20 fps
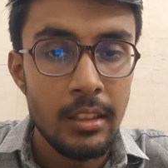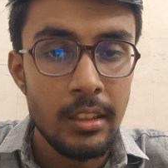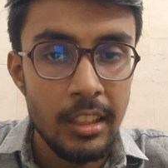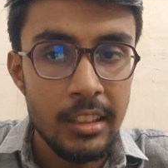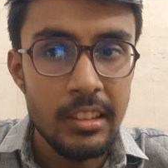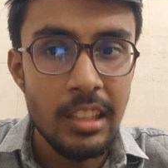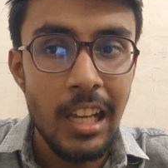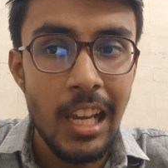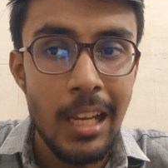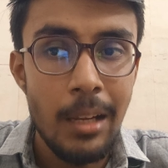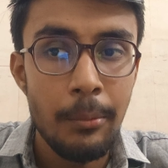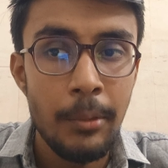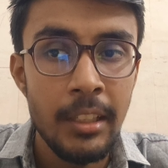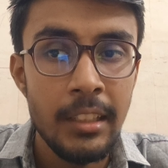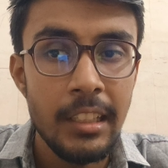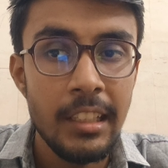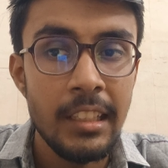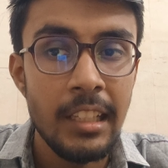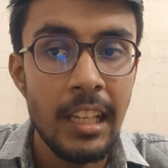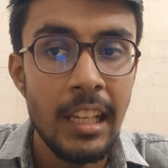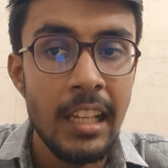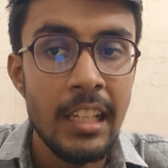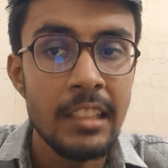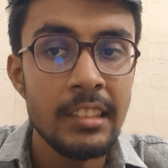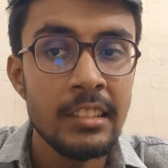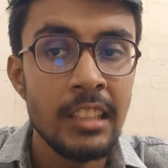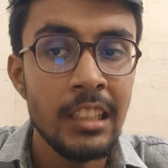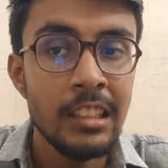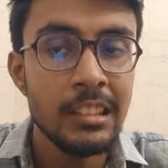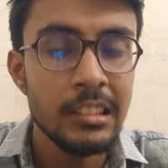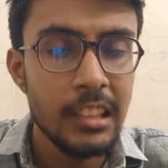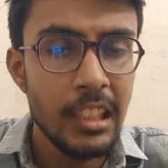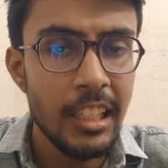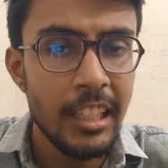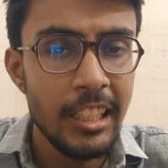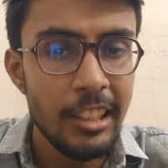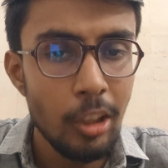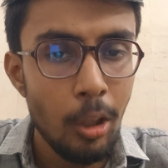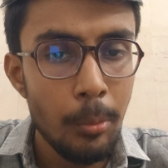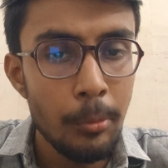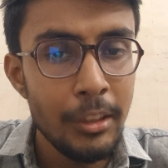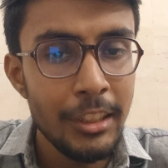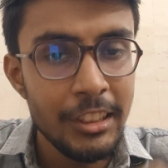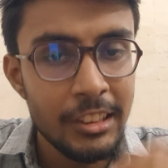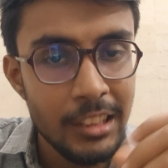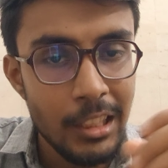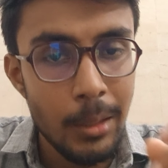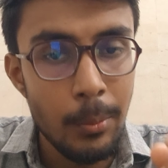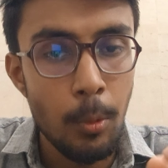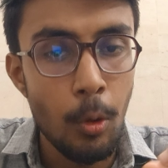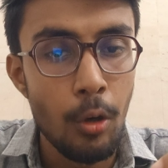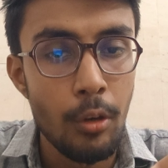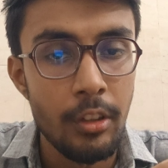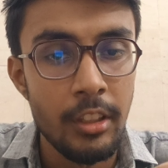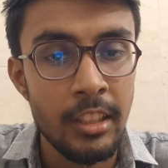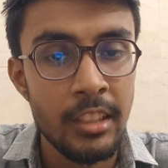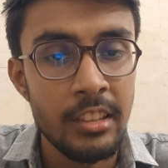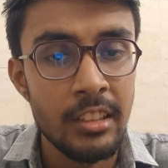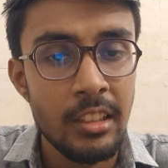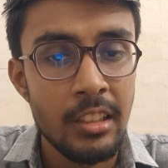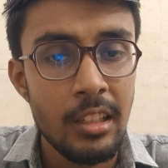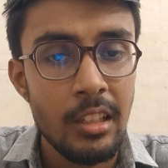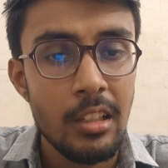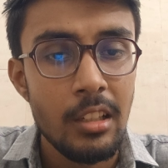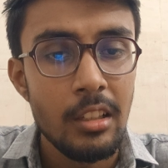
This hybrid enhances the clarity of regional boundaries.